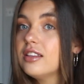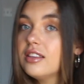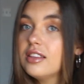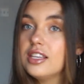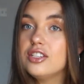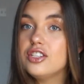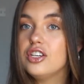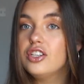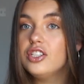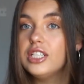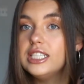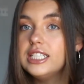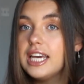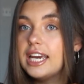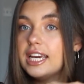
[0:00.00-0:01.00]
This
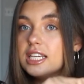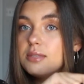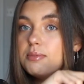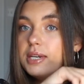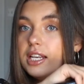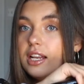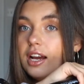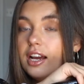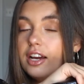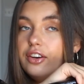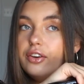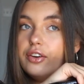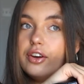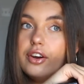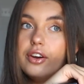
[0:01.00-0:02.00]
usually takes me like, I
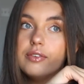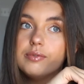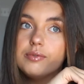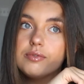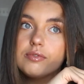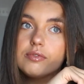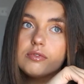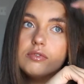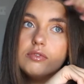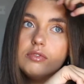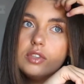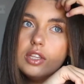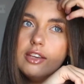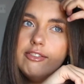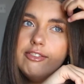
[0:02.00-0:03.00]
don't know,
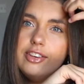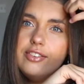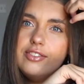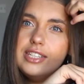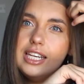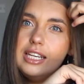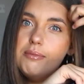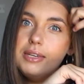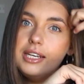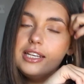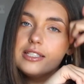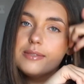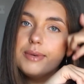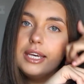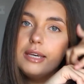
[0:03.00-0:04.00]
15
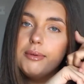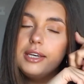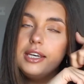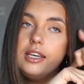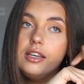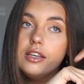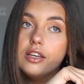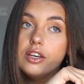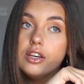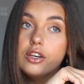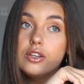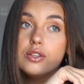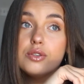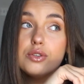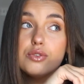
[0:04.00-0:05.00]
minutes maybe.
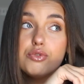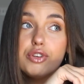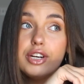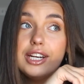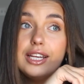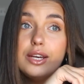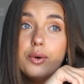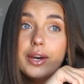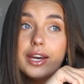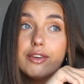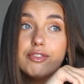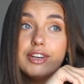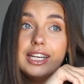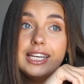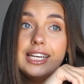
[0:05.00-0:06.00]
So it's really quick
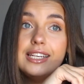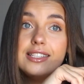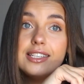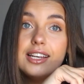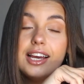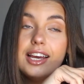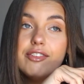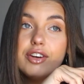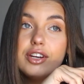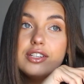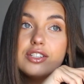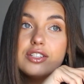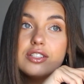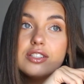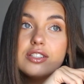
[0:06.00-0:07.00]
and really easy. Like if I
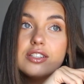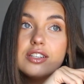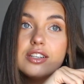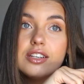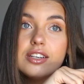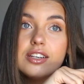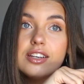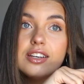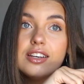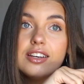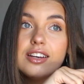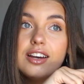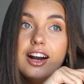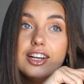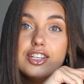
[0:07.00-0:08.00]
just
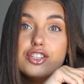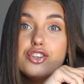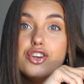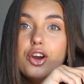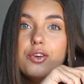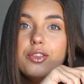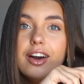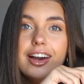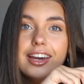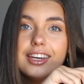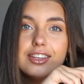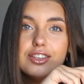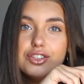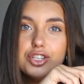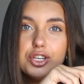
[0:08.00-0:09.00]
know that I
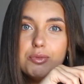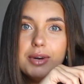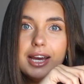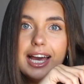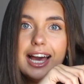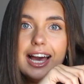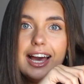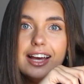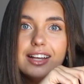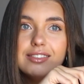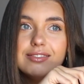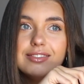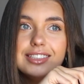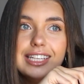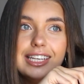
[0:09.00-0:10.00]
can do my hair
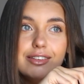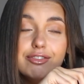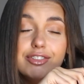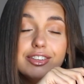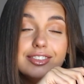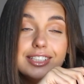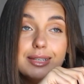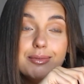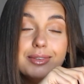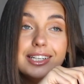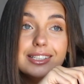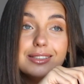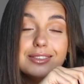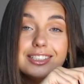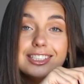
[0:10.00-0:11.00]
in 15
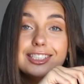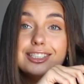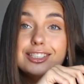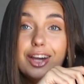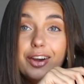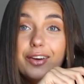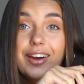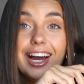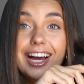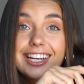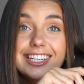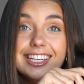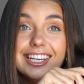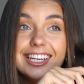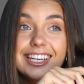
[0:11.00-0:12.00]
minutes. It's just so
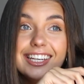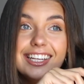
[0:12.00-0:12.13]
handy.